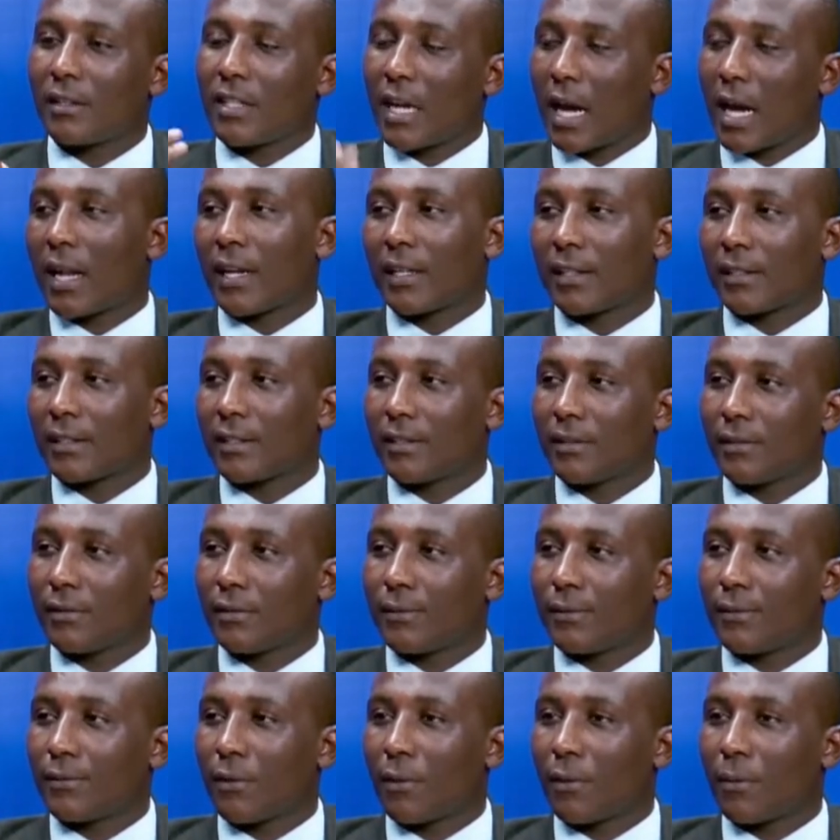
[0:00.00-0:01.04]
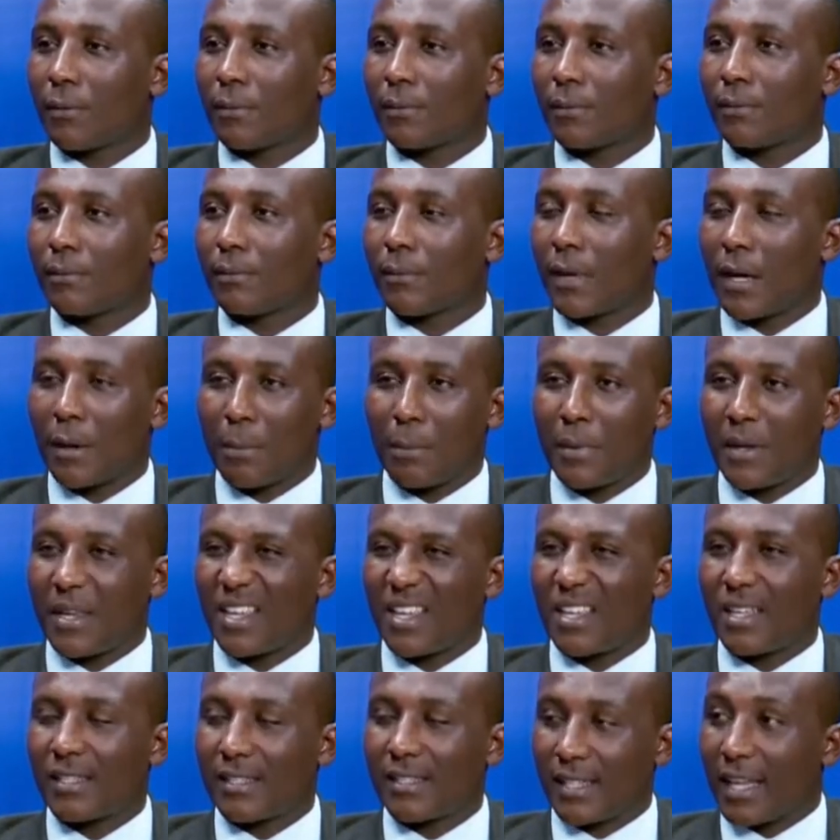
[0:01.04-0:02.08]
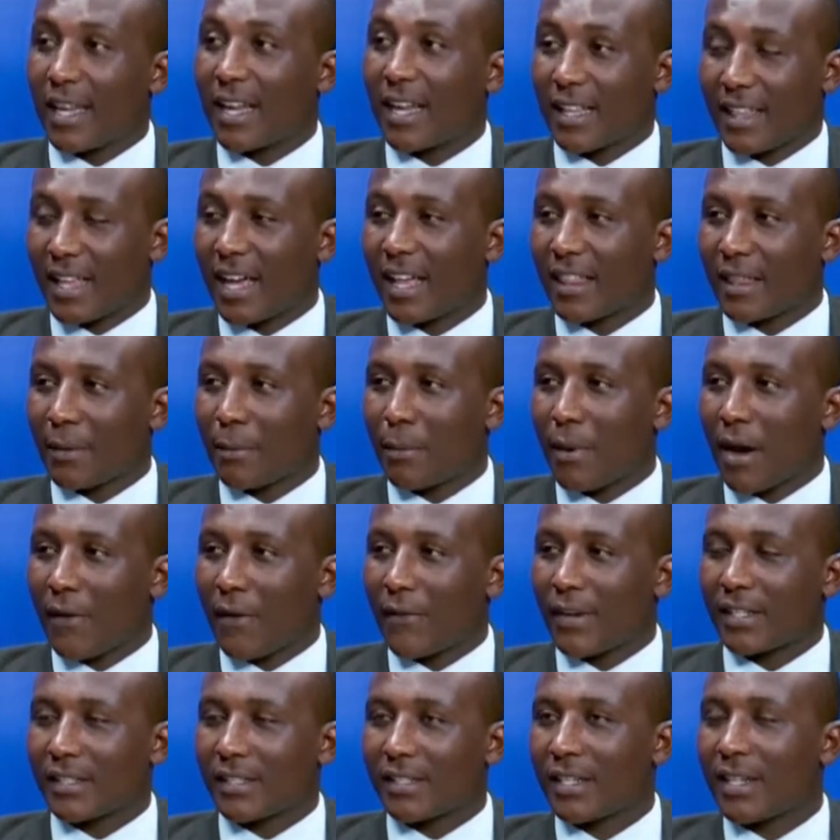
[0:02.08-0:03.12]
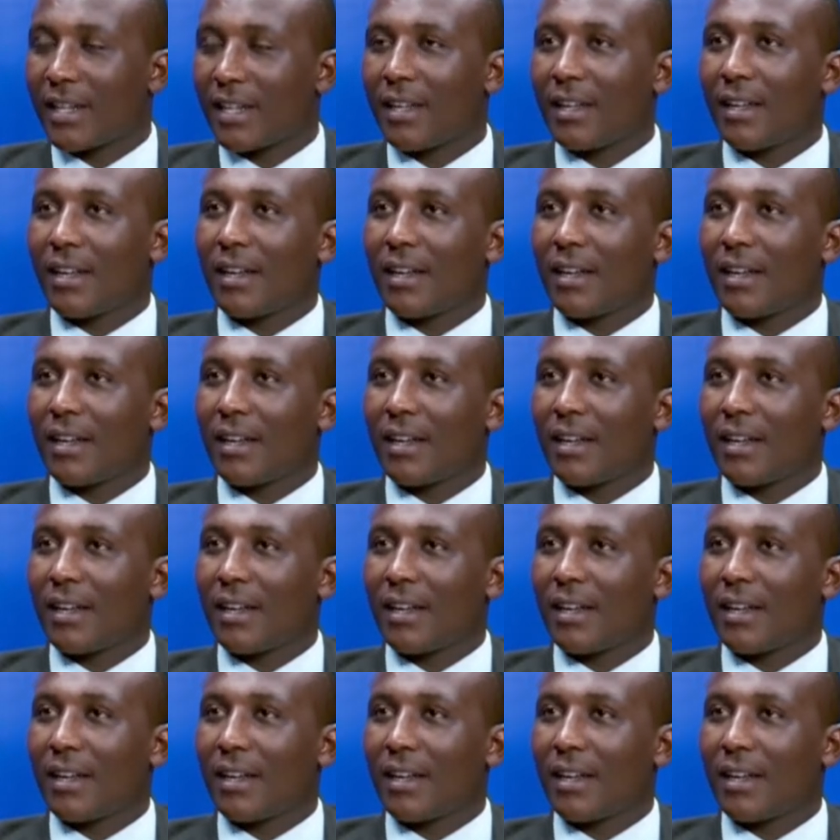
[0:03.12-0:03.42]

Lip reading: child from maybe seeing the other parent?